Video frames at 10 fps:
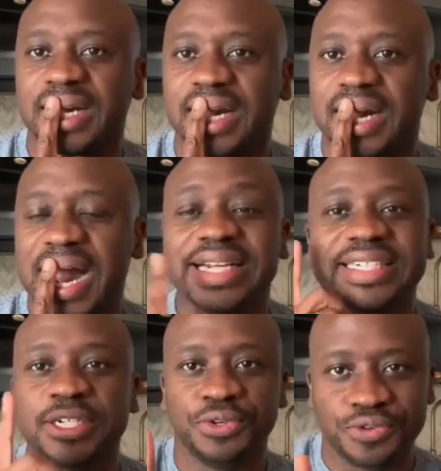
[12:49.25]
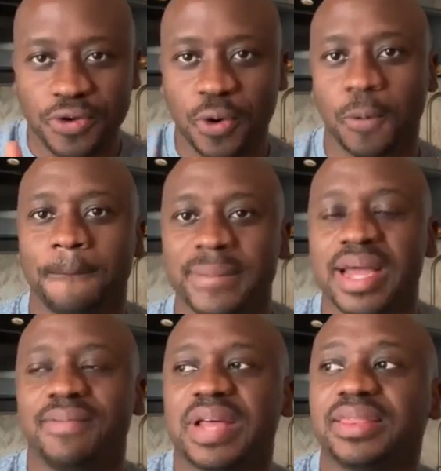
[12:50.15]
I didn't know
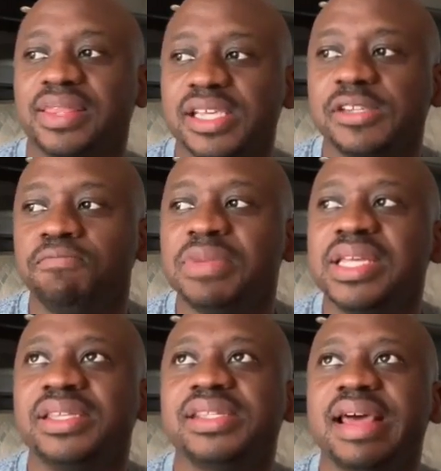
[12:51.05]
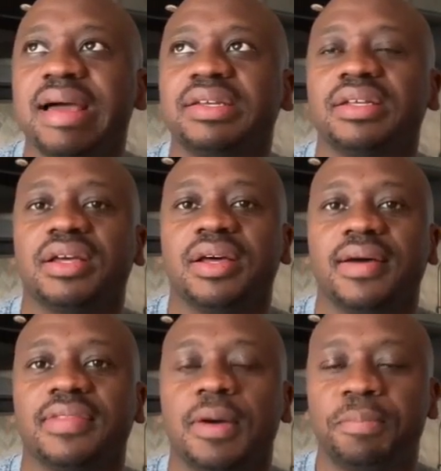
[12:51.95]
that this means that
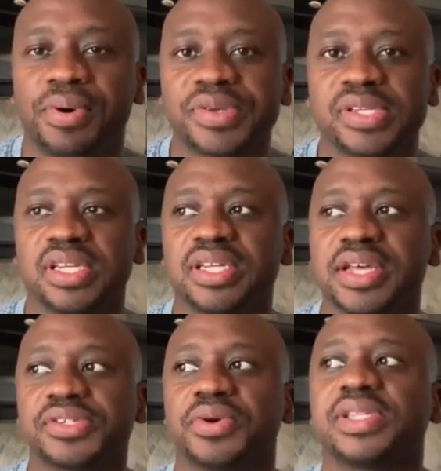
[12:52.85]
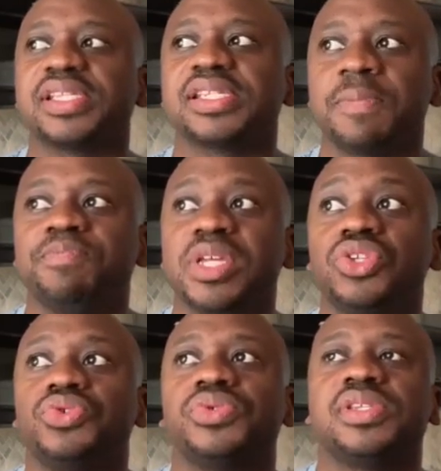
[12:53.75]
the person has got
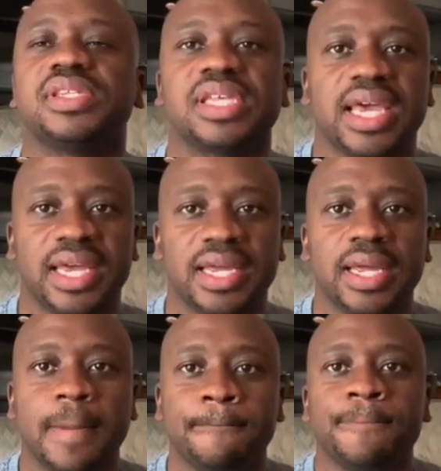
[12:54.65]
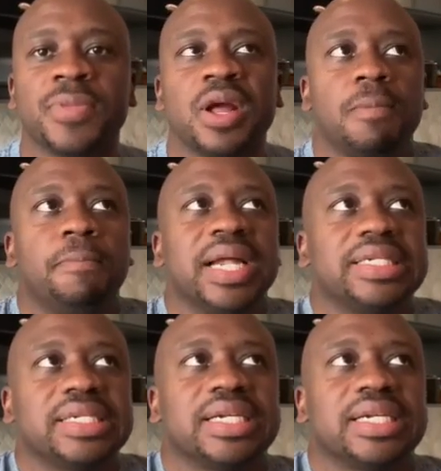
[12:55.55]
something to say, but